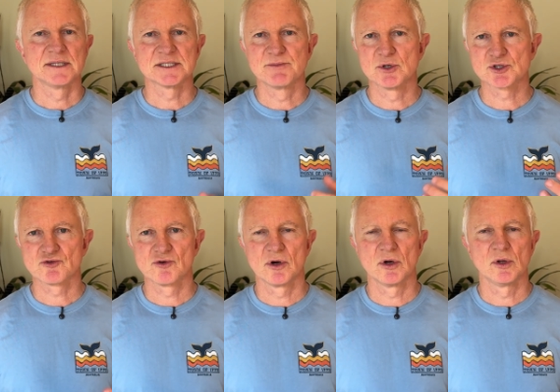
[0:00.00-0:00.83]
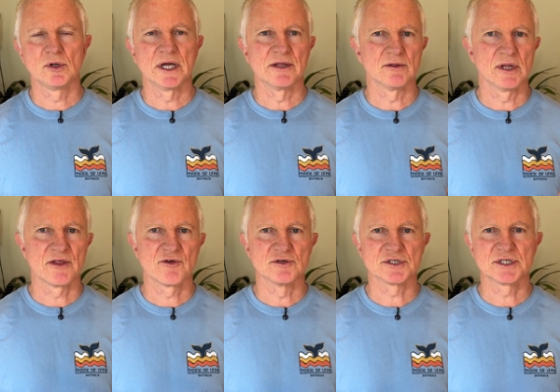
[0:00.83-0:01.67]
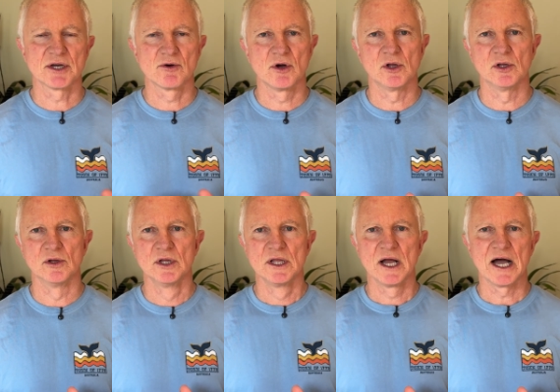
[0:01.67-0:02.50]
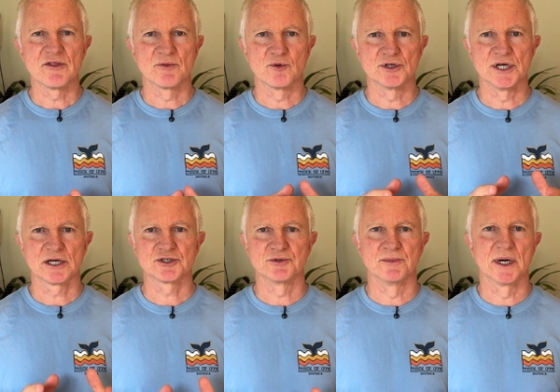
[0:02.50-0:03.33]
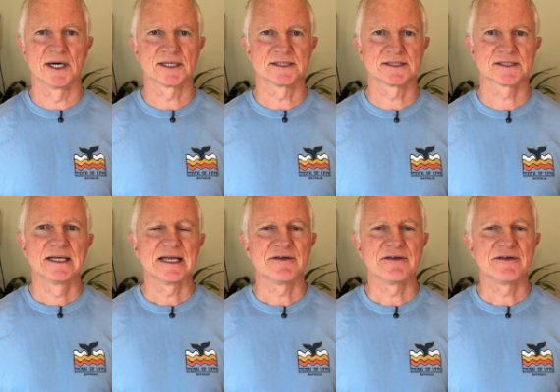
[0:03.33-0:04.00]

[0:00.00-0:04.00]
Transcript: Desmosterol and lathosterol are the production markers.